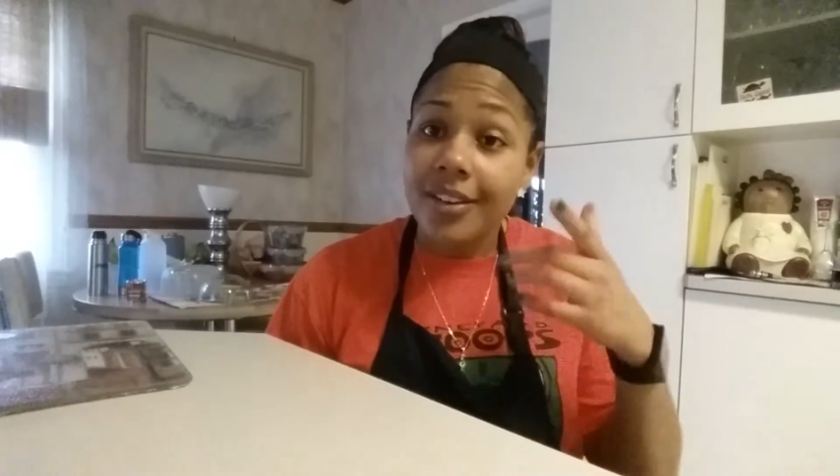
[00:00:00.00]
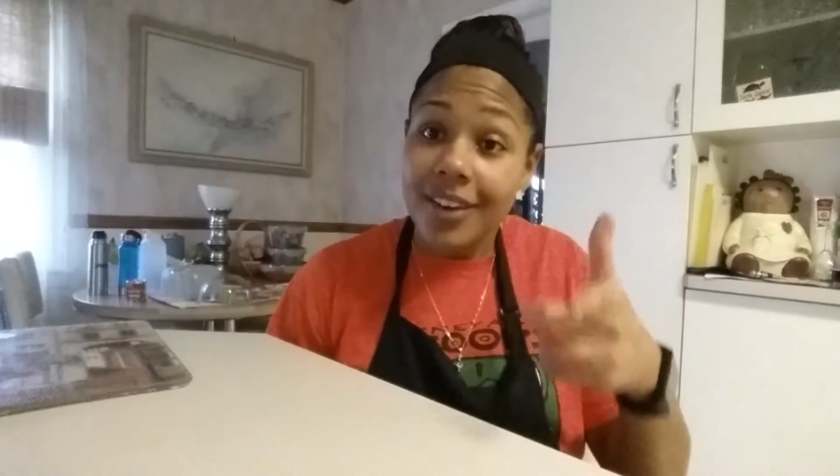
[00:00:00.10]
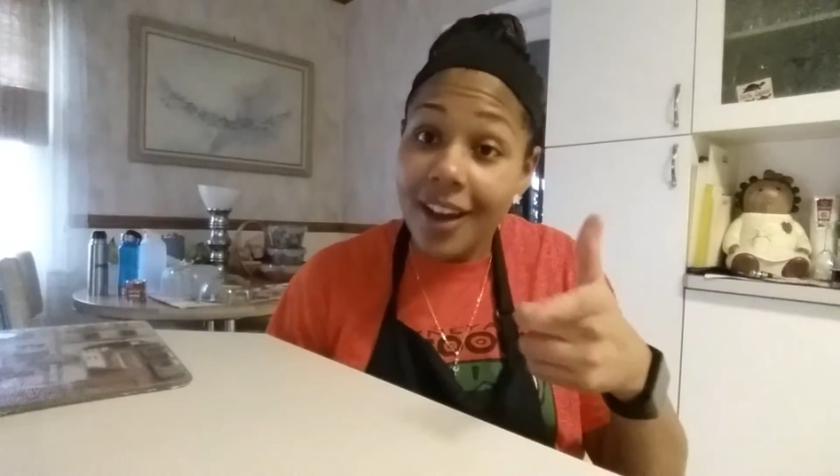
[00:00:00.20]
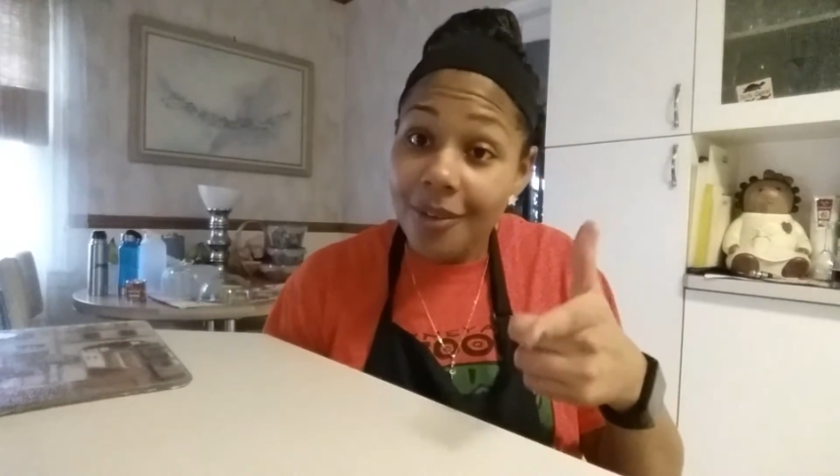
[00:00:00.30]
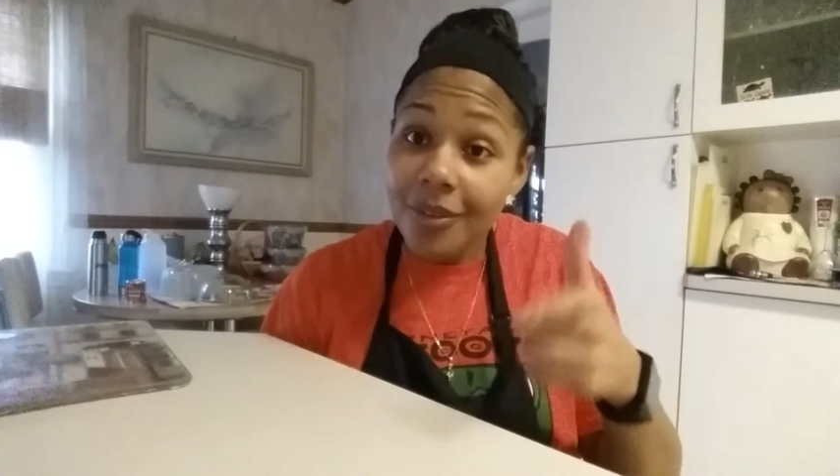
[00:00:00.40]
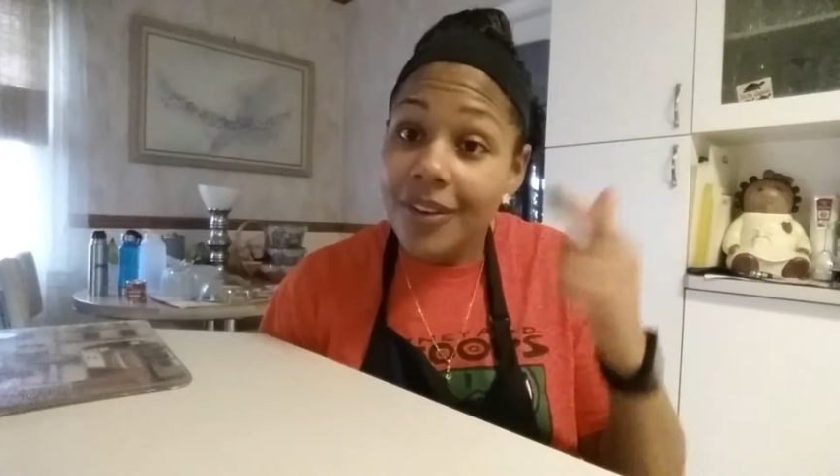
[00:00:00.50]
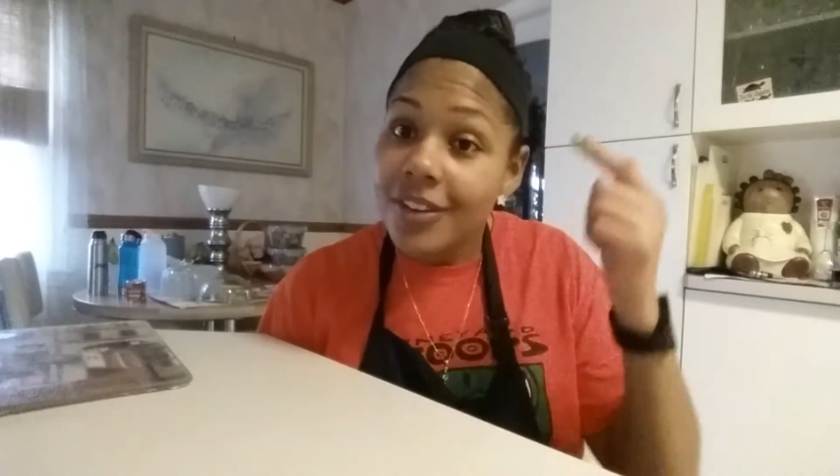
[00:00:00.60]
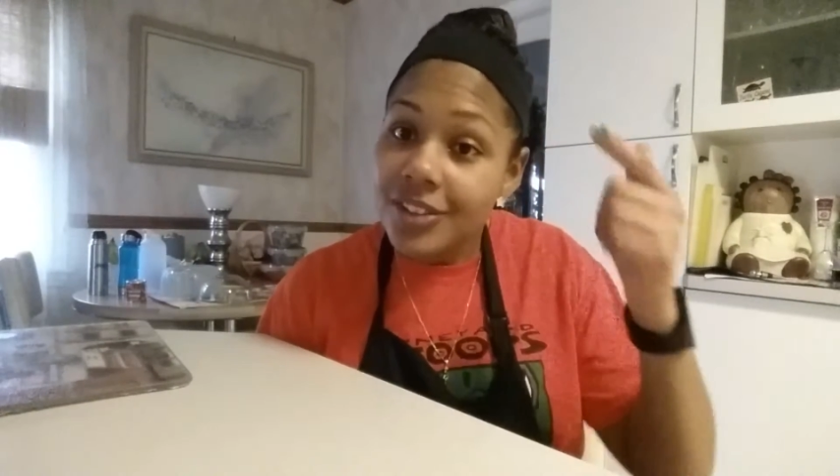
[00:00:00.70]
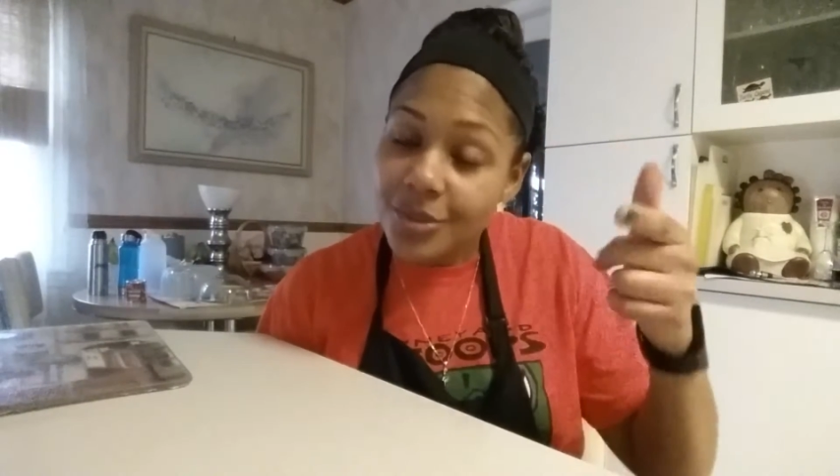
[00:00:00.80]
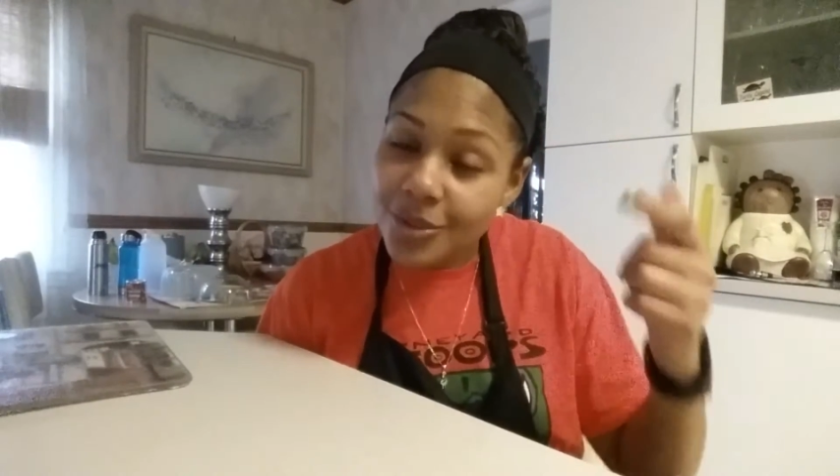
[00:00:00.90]
Now,
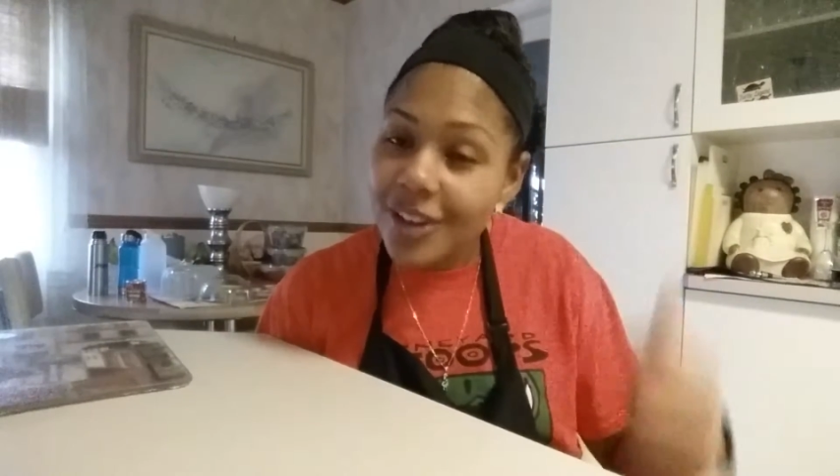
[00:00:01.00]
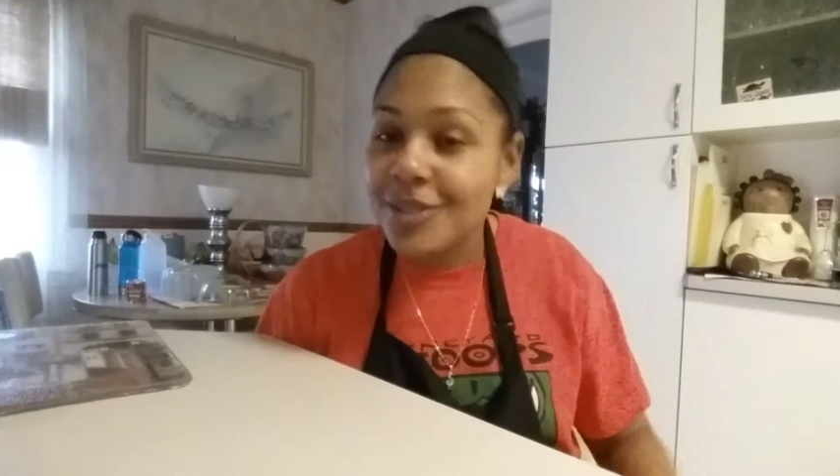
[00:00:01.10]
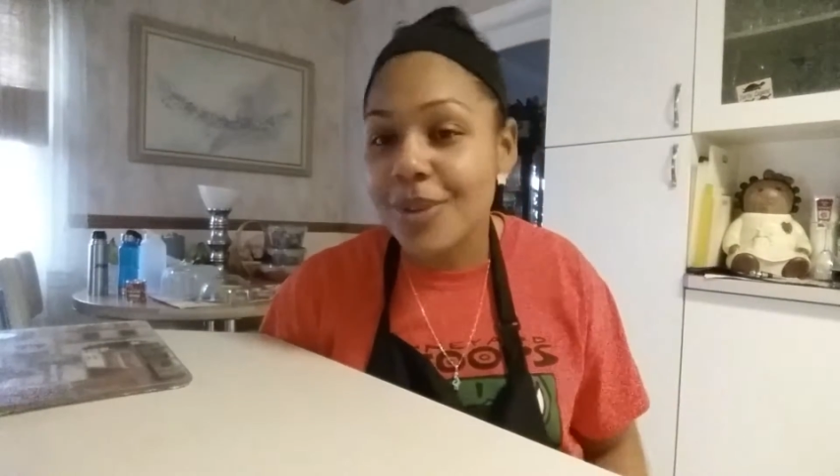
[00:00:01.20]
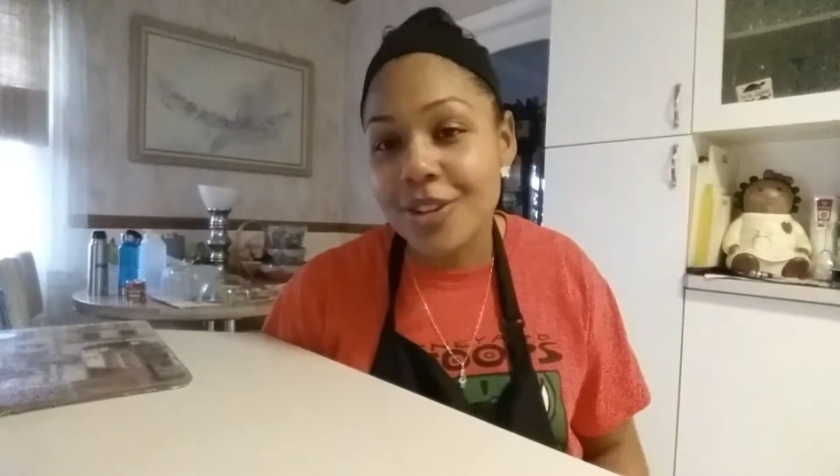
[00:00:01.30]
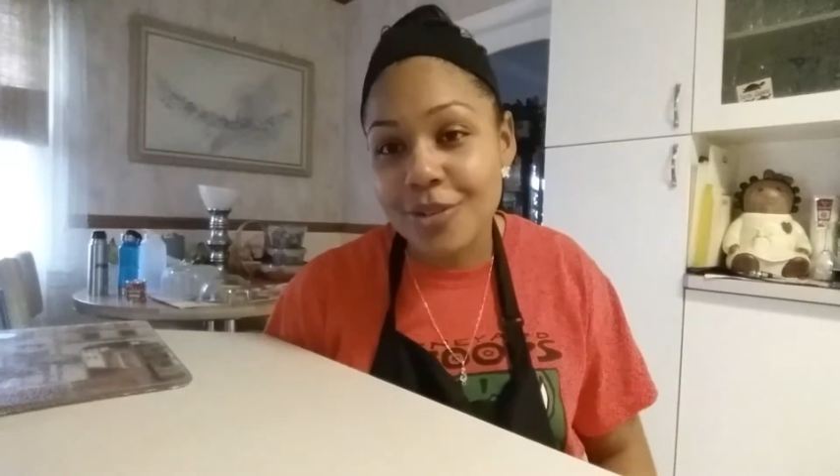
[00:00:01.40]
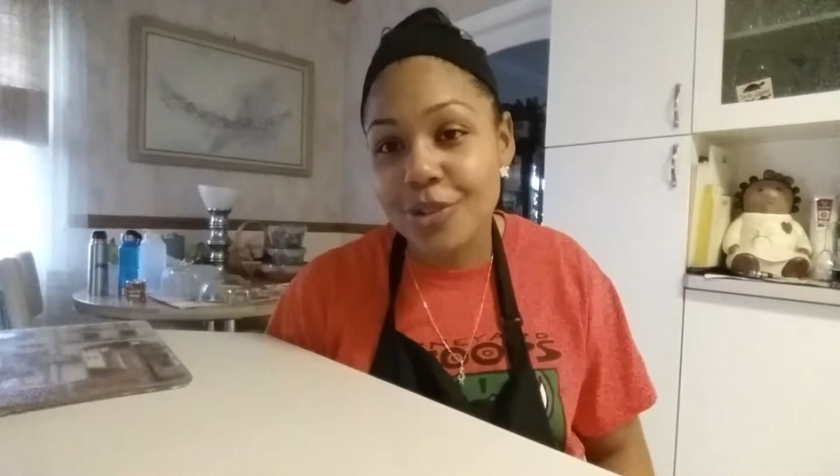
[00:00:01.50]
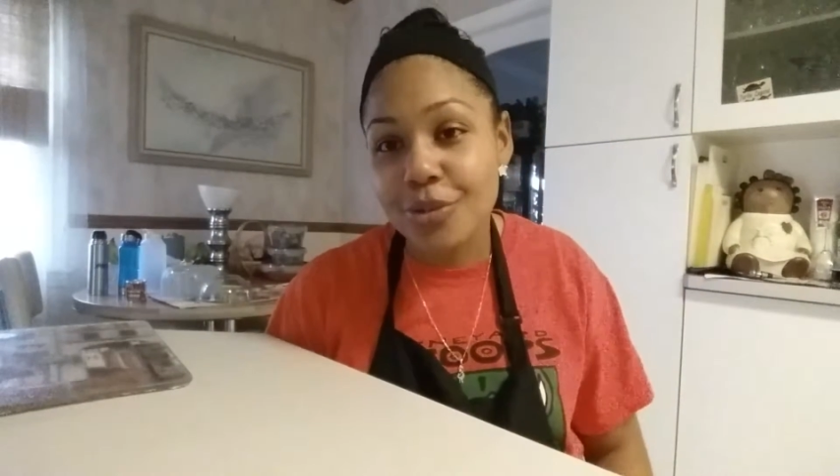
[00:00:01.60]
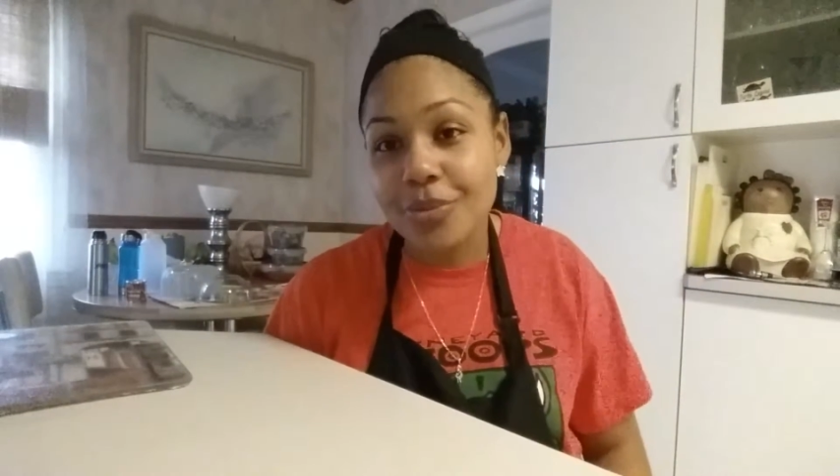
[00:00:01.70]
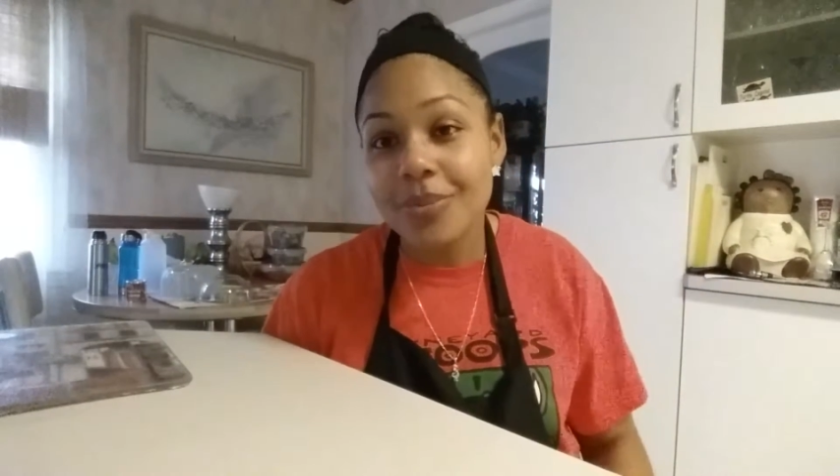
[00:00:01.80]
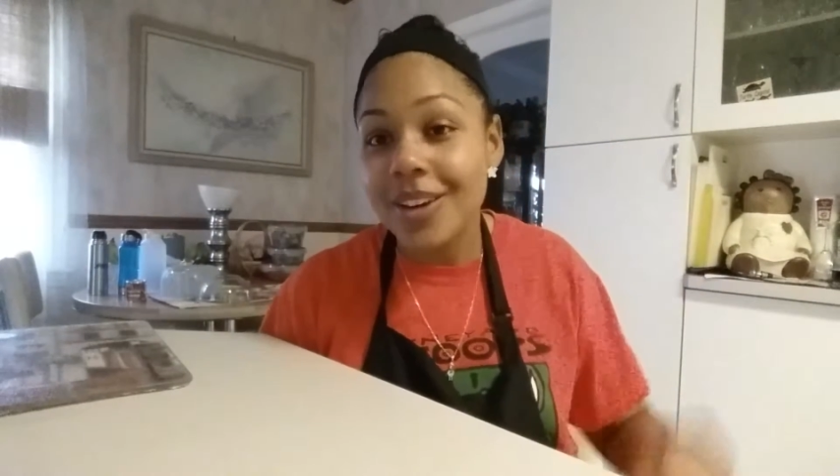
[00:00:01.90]
subscribe to my
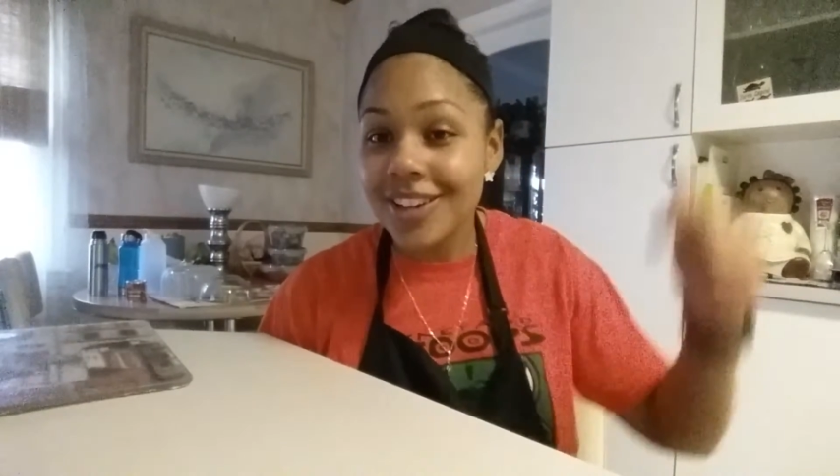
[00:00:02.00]
YouTube.